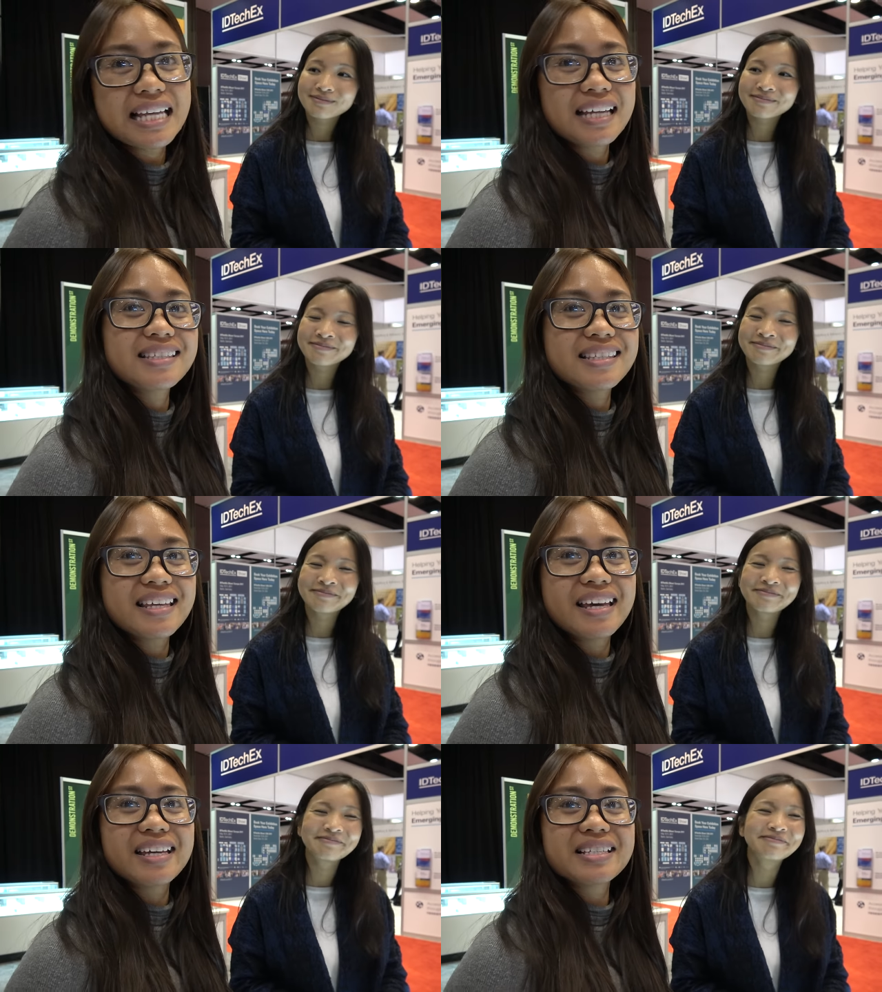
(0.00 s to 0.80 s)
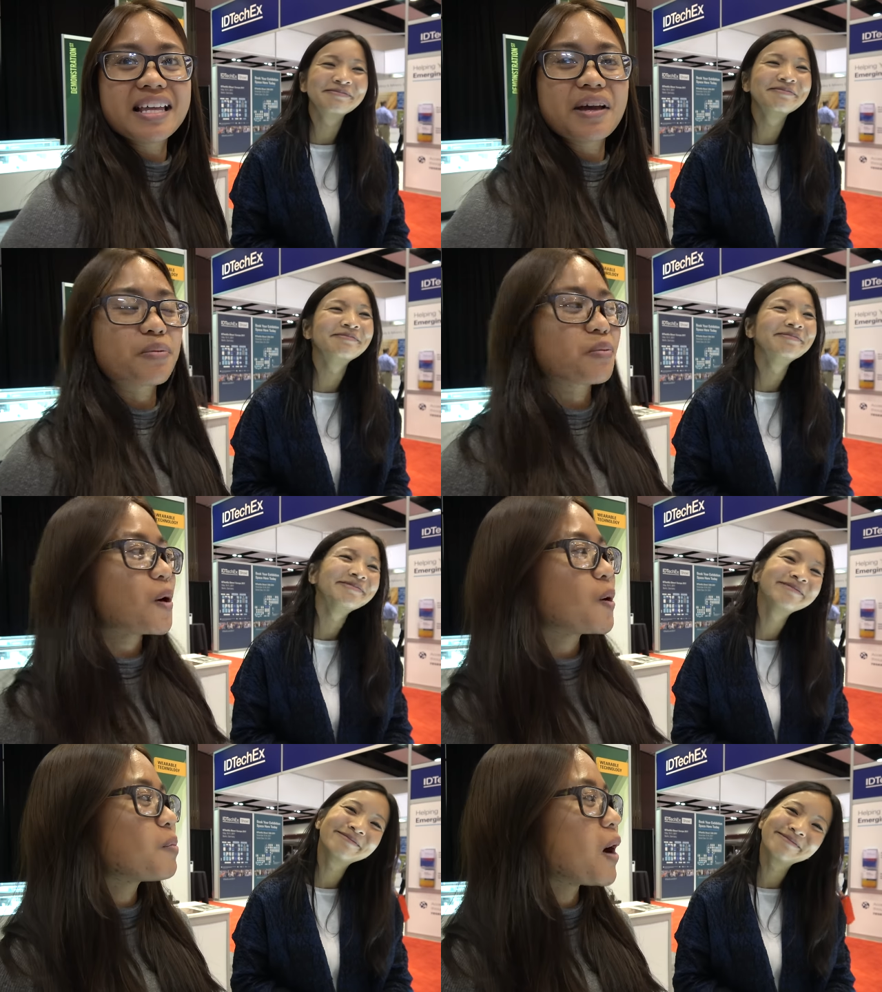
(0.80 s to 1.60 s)
Speaker 1: sense things, like
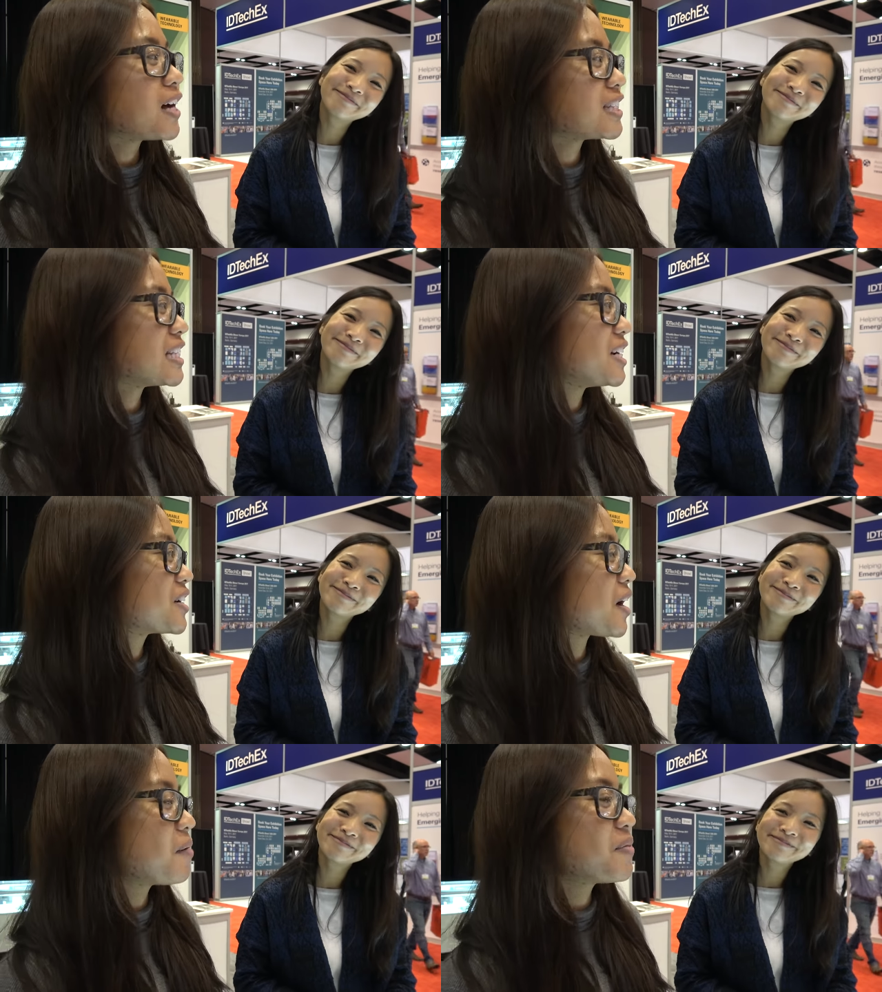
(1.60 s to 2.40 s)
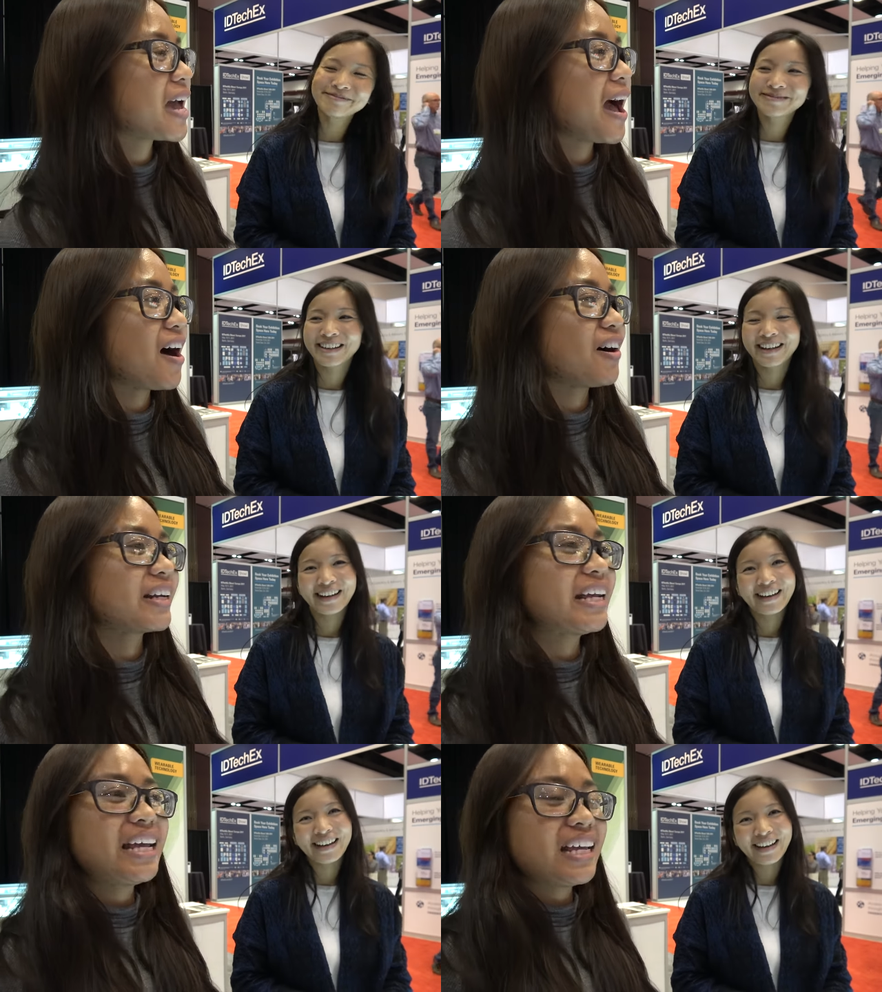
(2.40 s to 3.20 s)
robots that are coming out.